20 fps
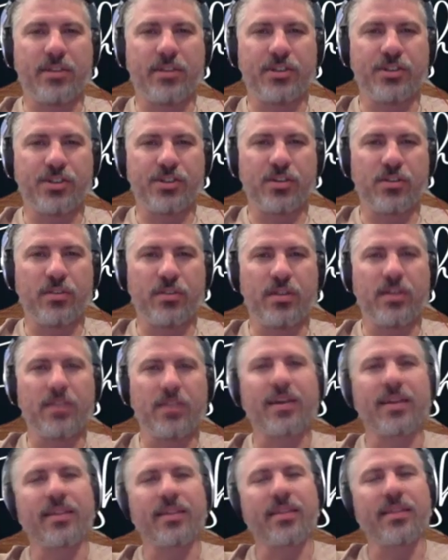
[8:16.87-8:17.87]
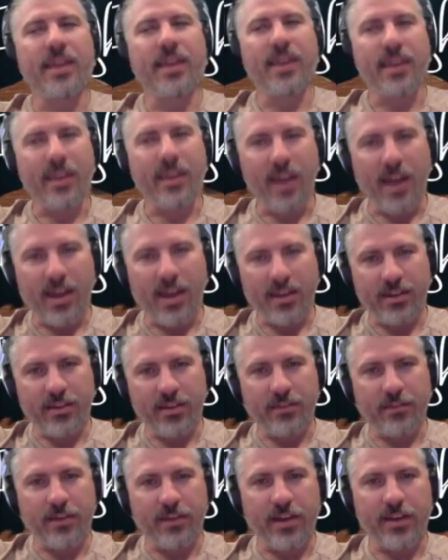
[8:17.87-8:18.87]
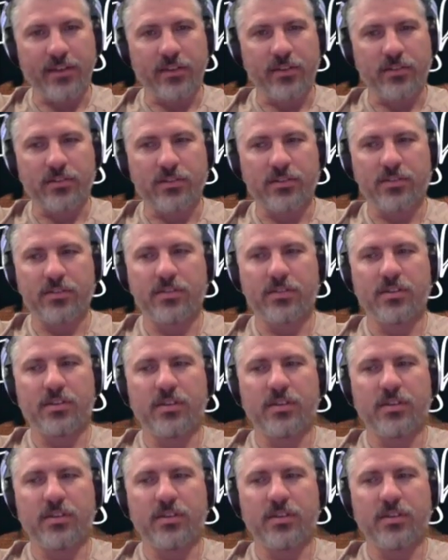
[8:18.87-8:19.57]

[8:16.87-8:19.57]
he showed that like they got to the finals